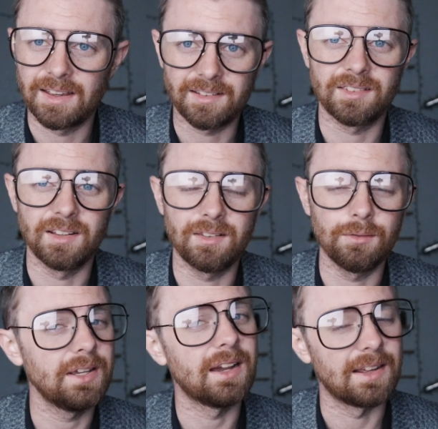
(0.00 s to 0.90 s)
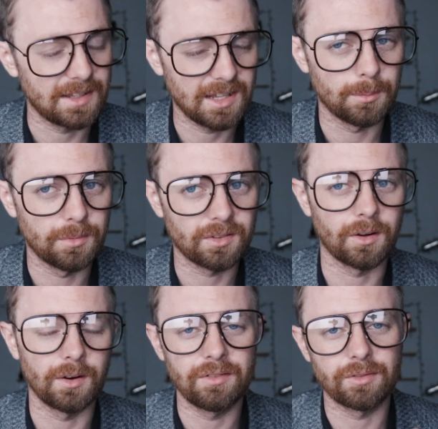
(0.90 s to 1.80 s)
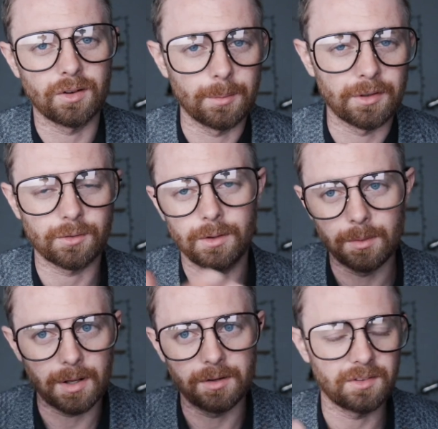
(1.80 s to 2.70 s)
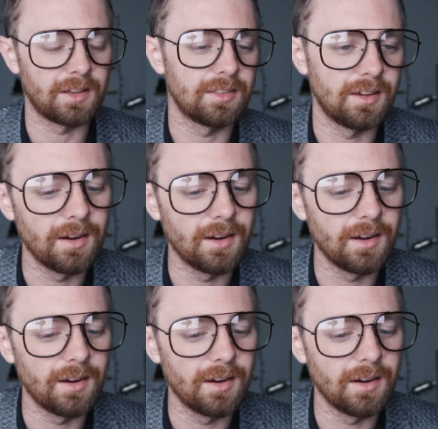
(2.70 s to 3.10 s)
that extensively. I am sorry for all my screenwriters out